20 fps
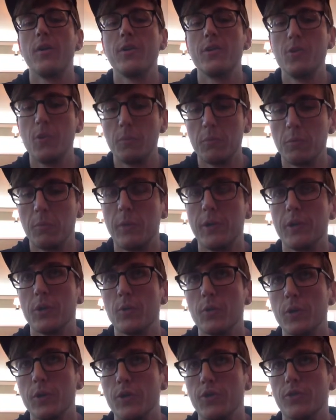you implement
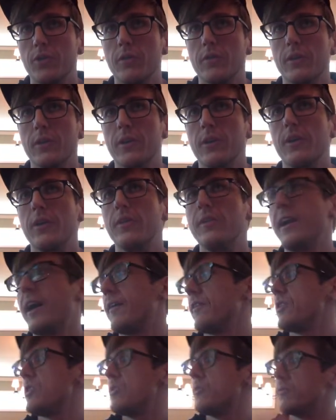your real server code.
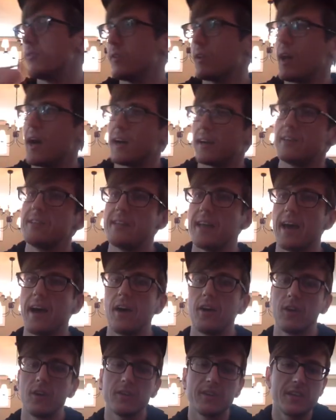Now that you've locked
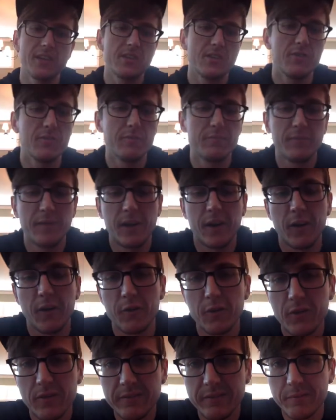down, or at least
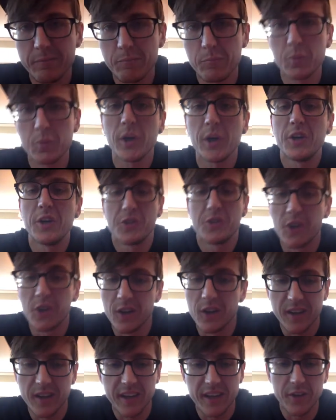you're pretty
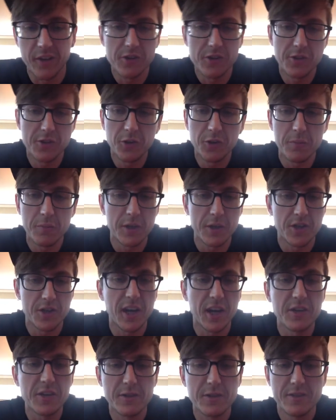sure, like there still could be
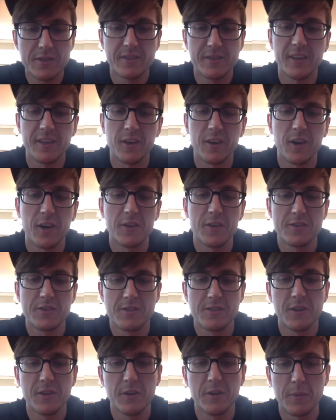changes that
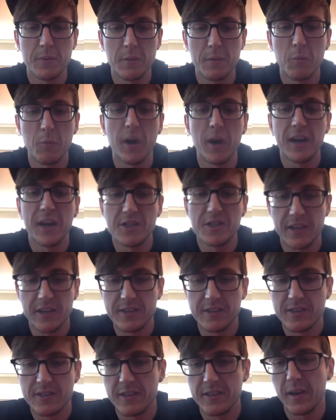cause there to be breaking
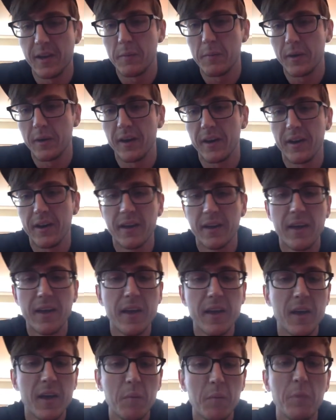changes to the API,
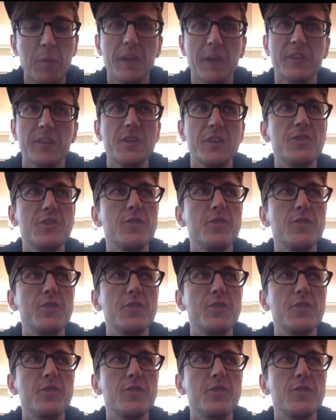but at least